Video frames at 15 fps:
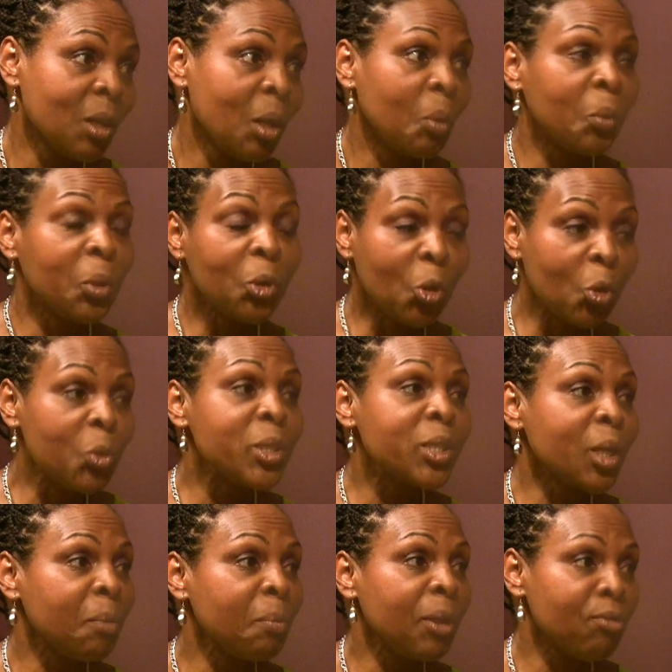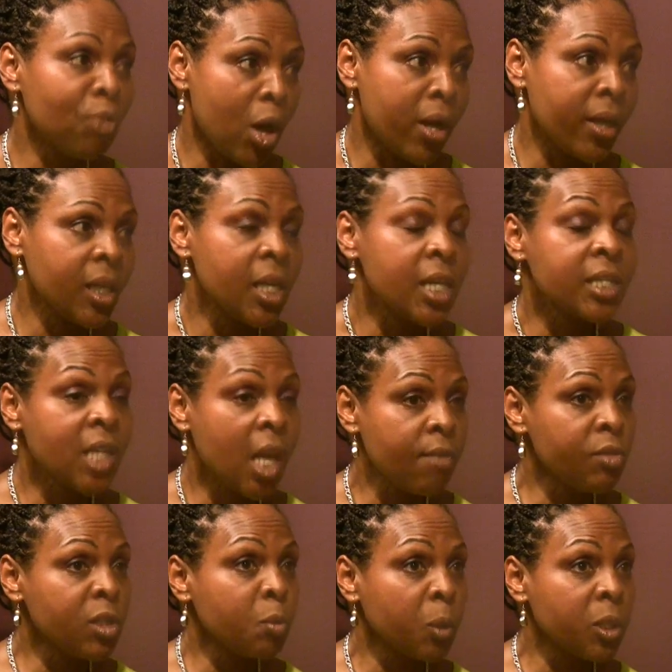We're not always going to be right. Take Do